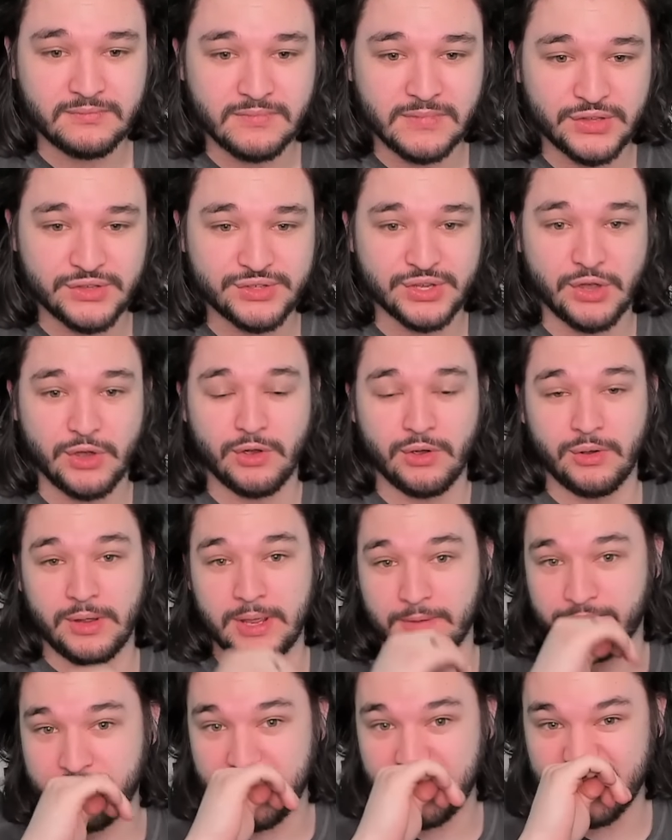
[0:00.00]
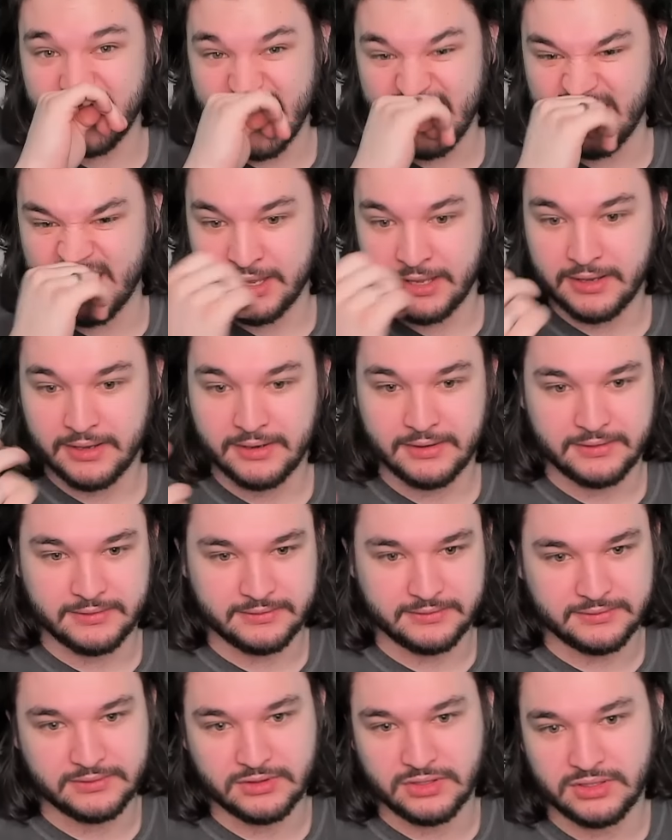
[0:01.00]
So if they like
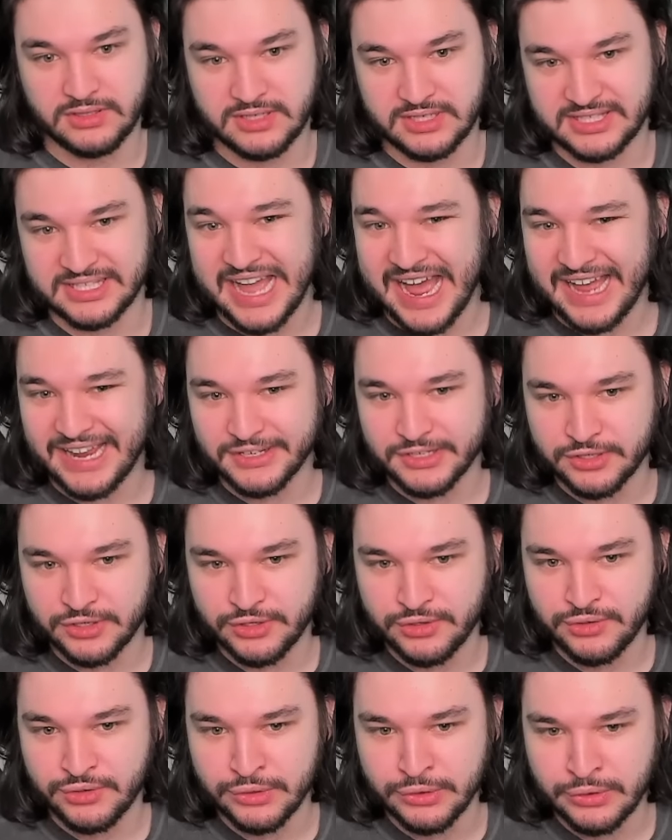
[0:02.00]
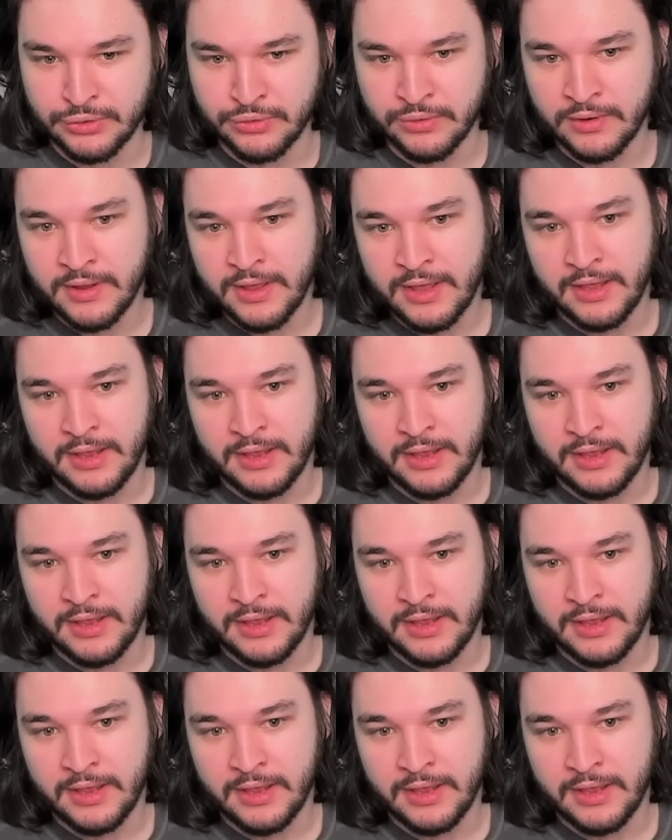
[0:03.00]
decide to,